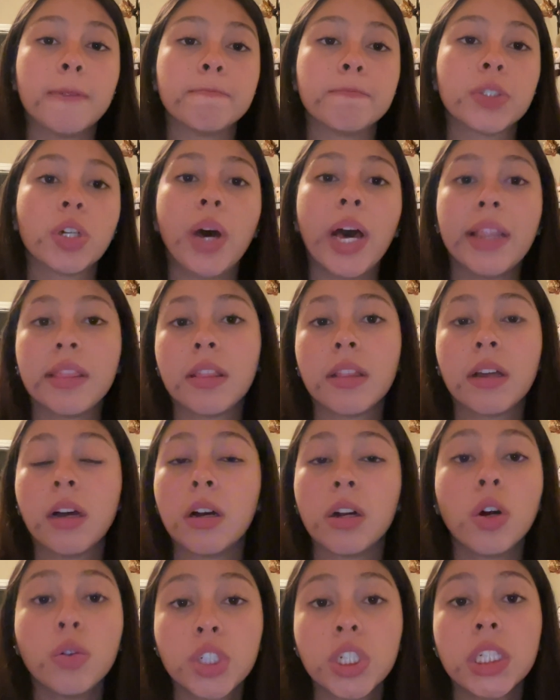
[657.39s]
So
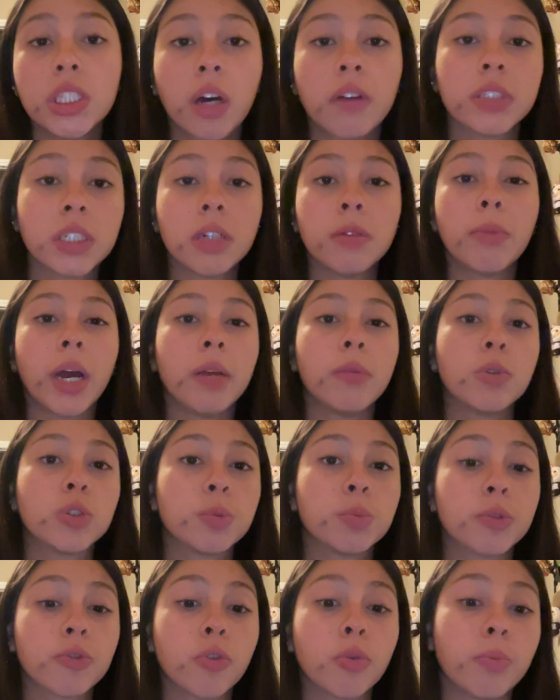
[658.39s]
coaches often combine
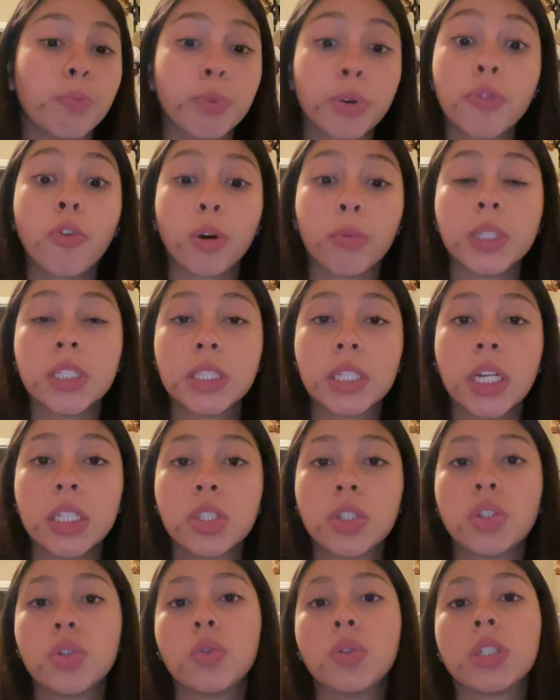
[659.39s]
multiple performance tests
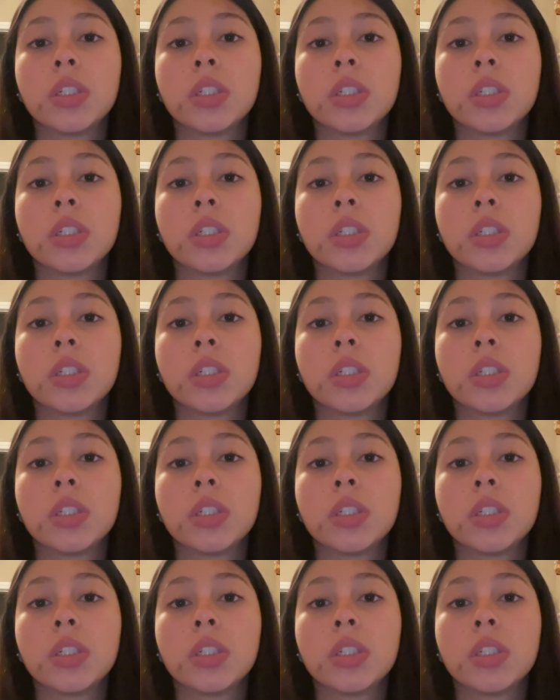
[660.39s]
to